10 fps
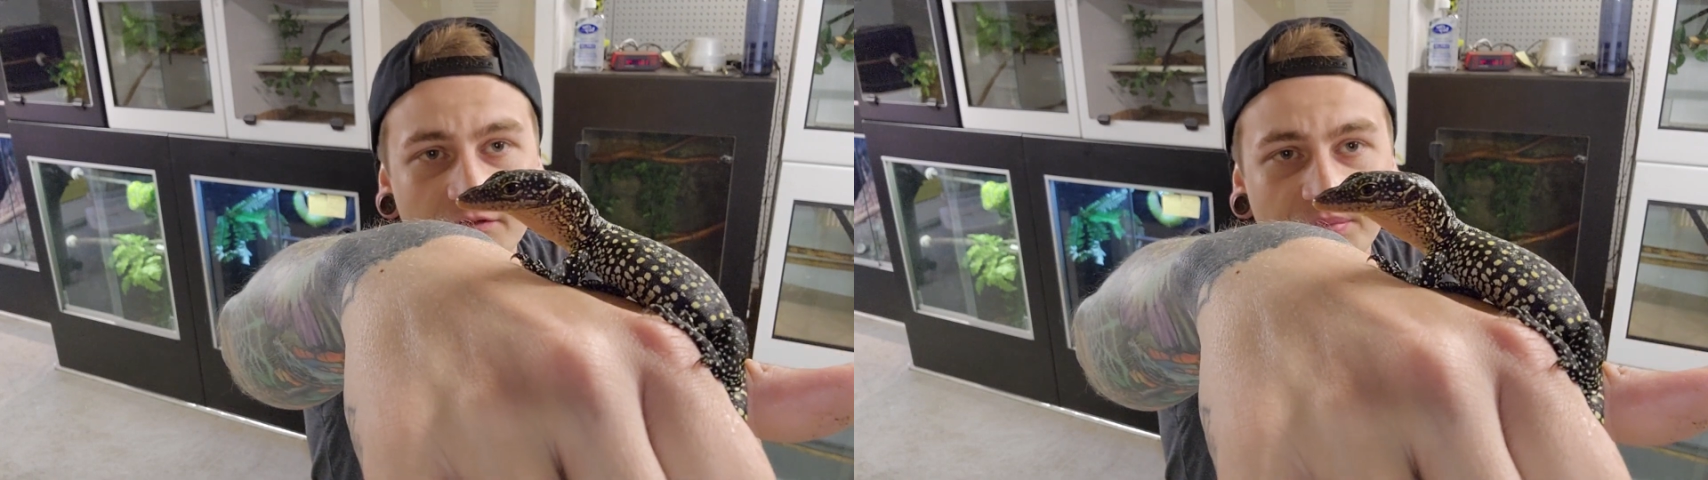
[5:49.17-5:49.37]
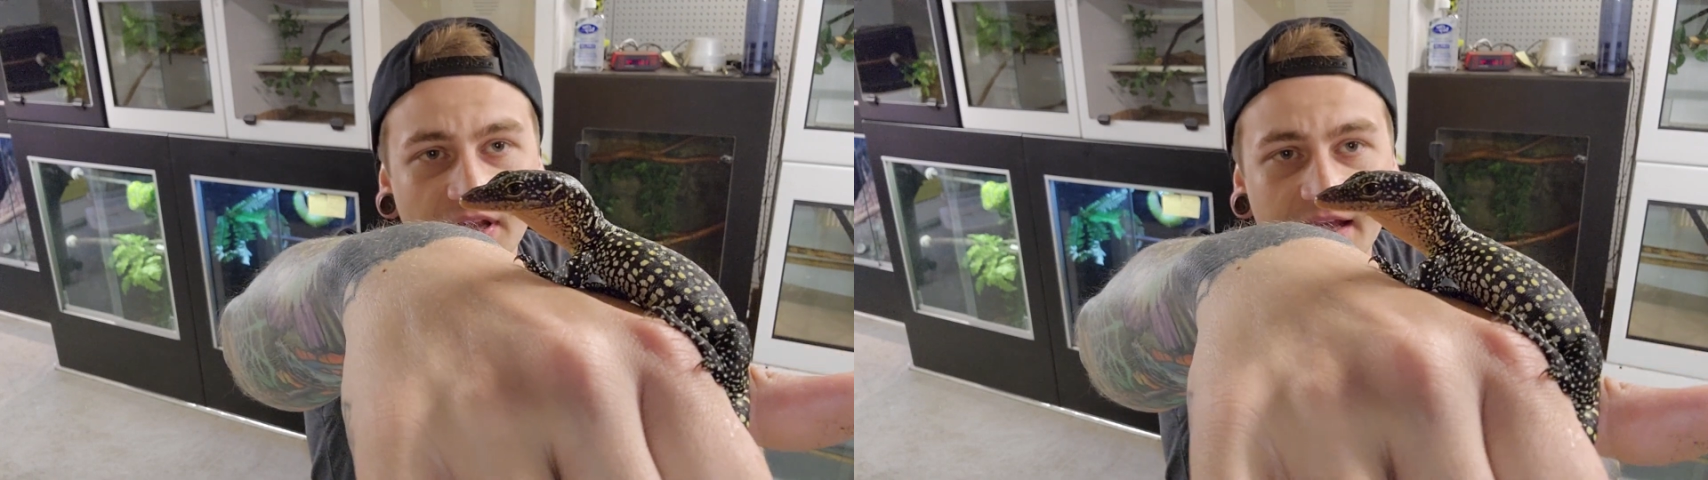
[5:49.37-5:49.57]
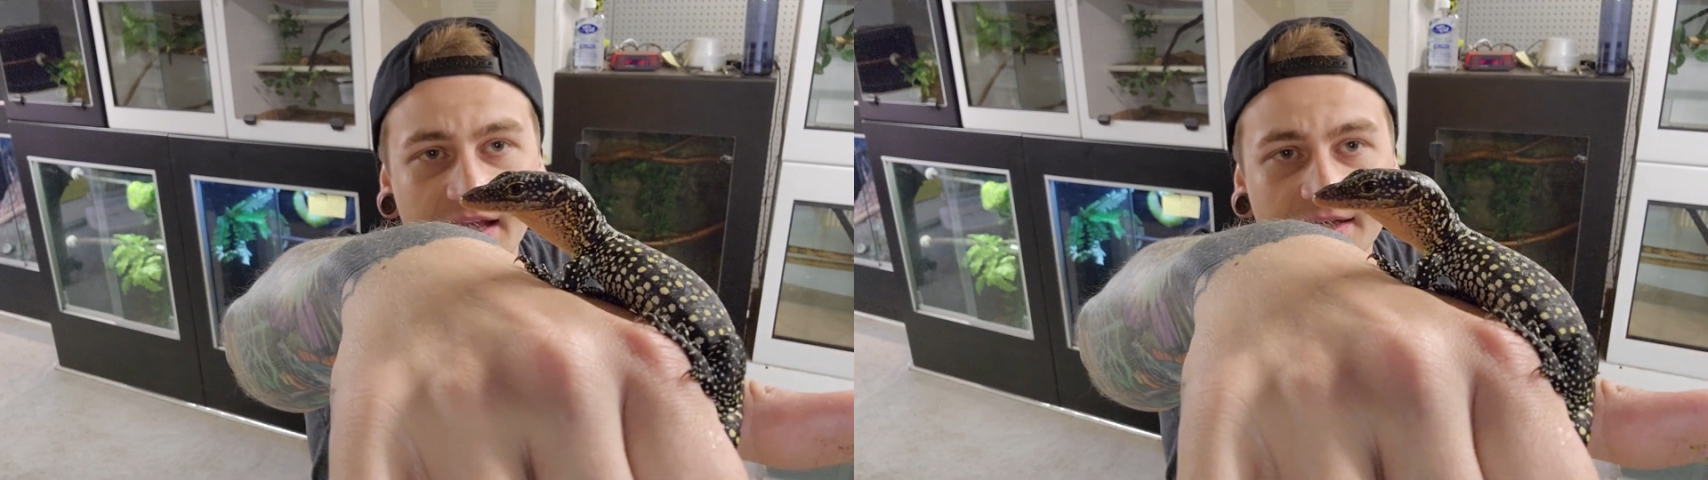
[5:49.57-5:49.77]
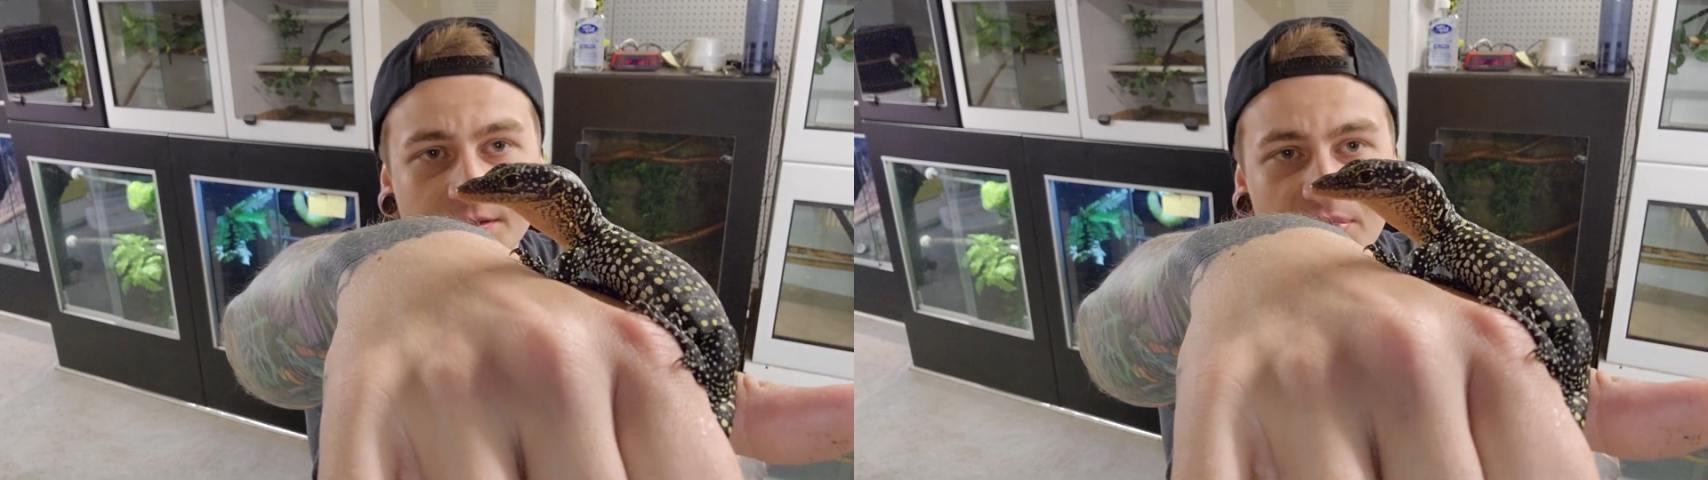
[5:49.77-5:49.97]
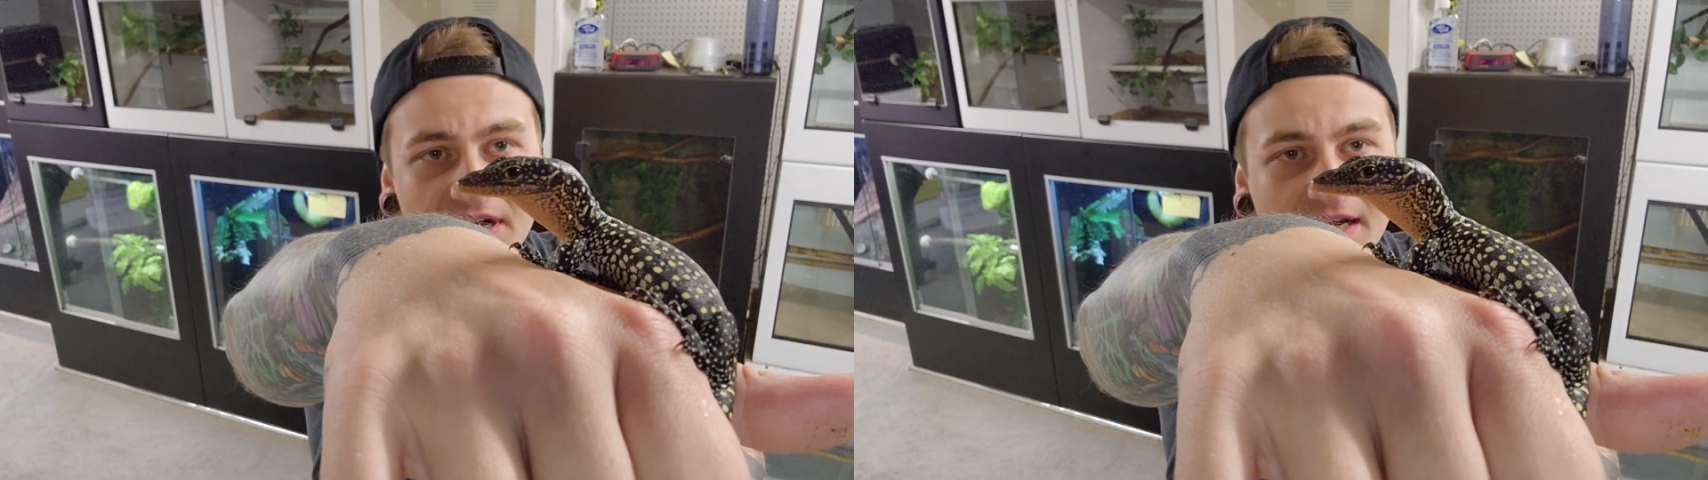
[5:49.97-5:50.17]
have plants,
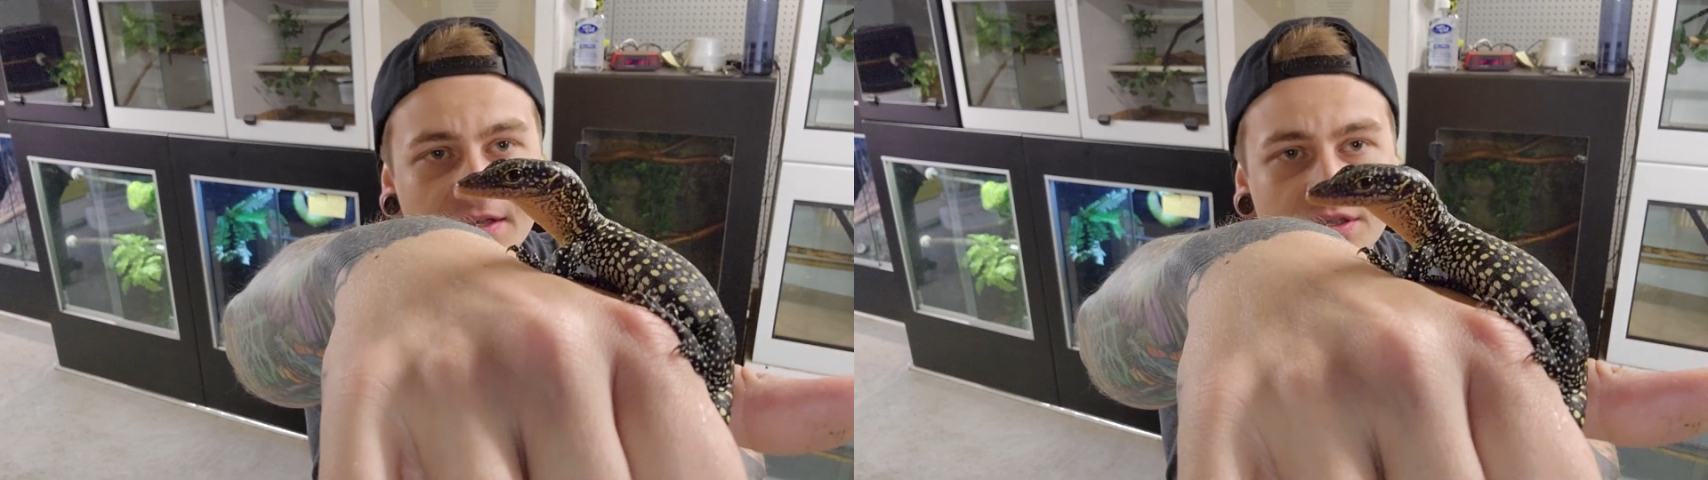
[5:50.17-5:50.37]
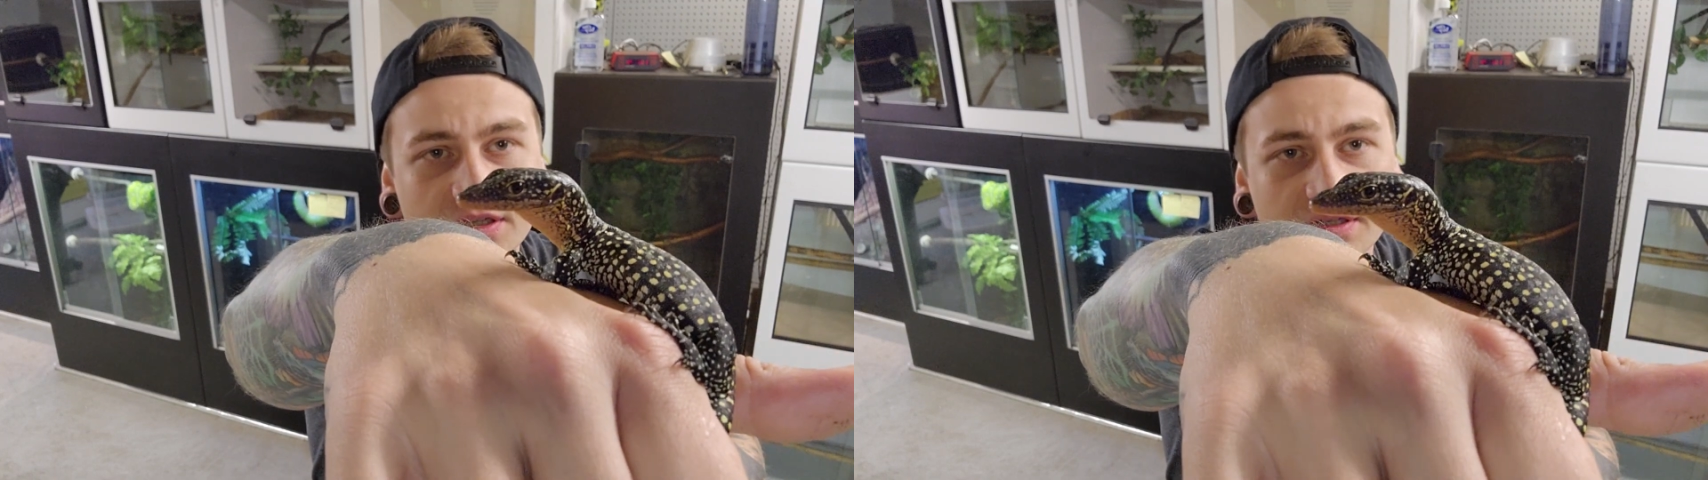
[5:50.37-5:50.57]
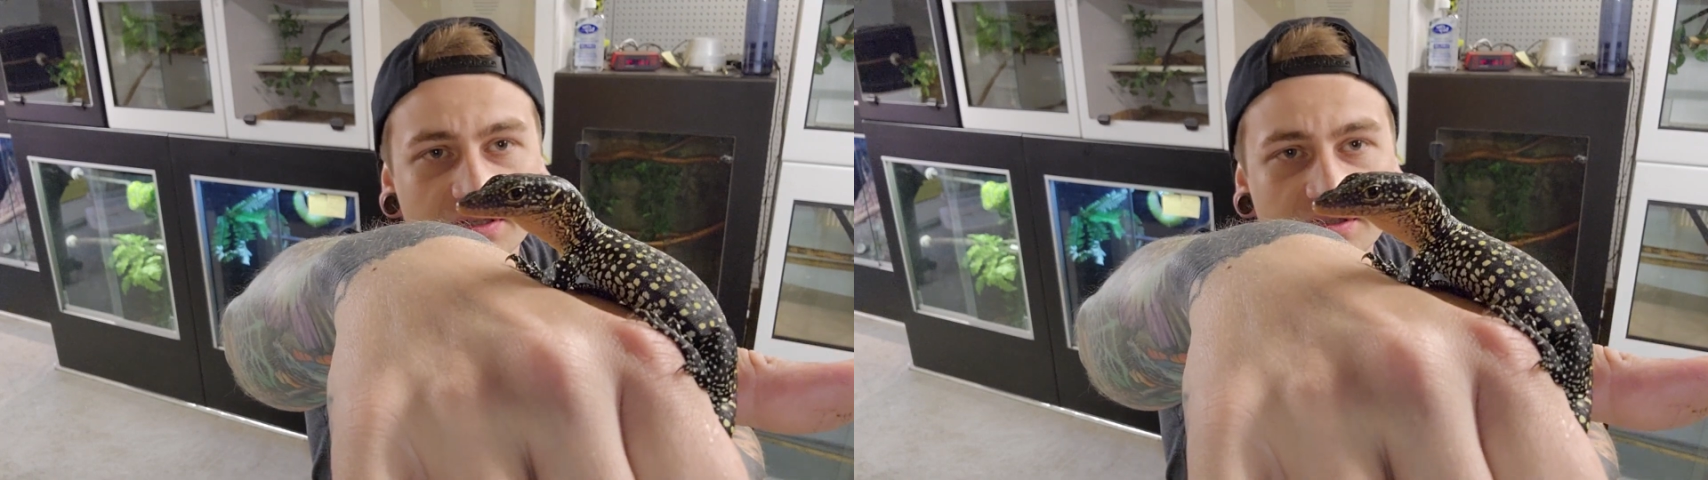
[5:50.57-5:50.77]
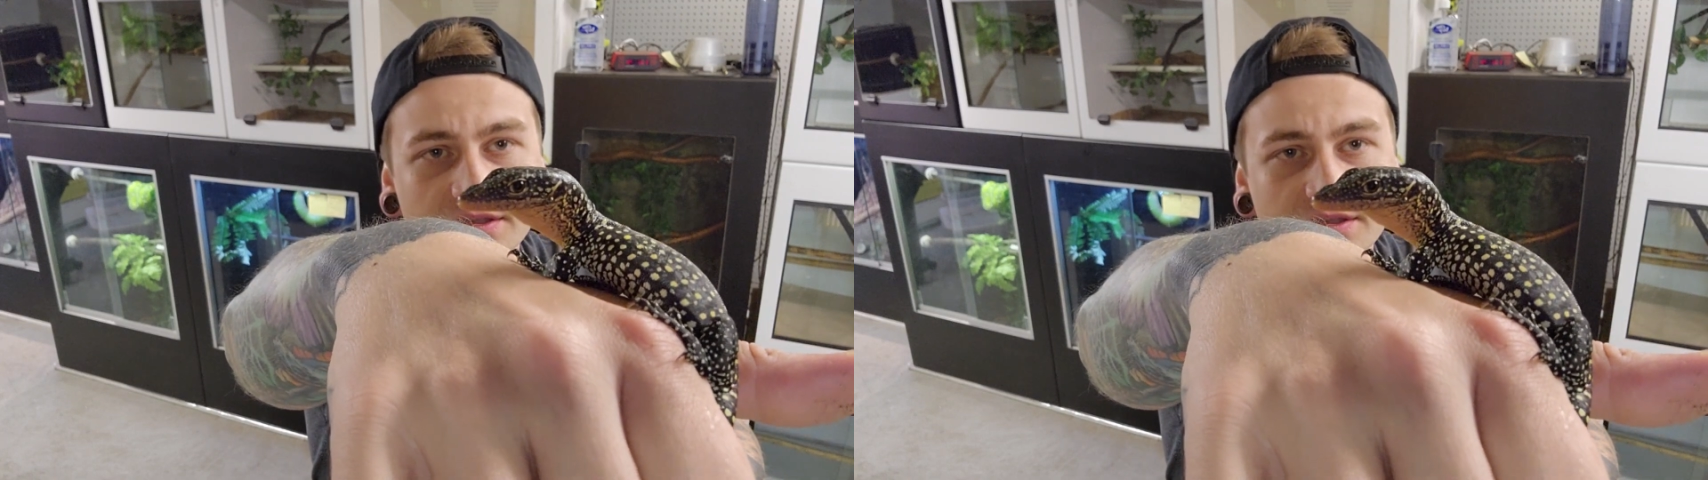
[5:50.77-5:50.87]
branches,